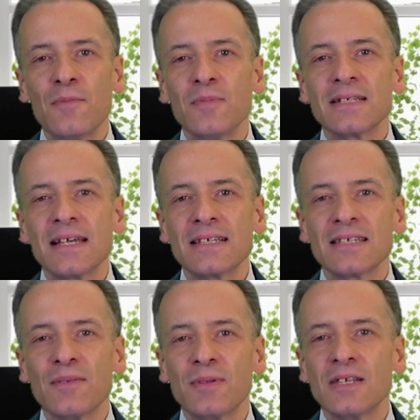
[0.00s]

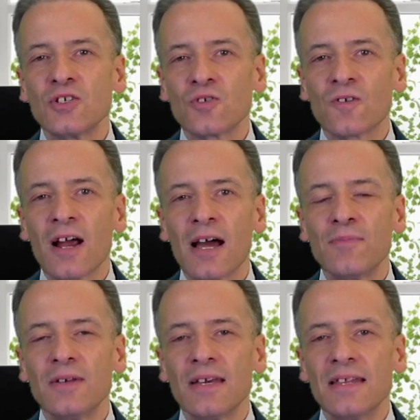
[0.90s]
Masaaki-sama described
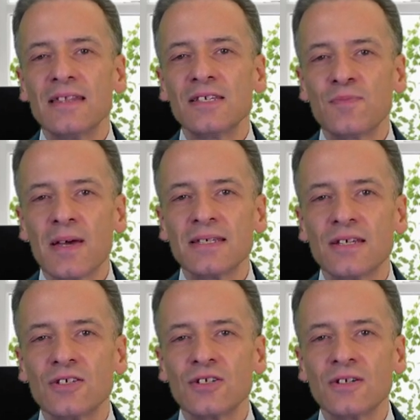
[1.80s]
in this
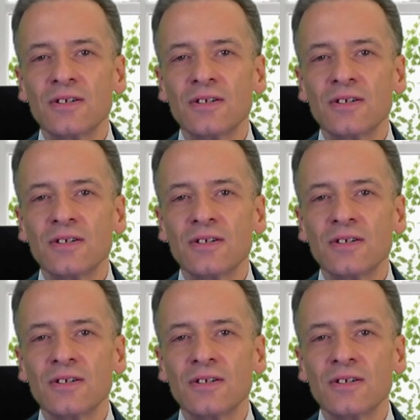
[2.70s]
message.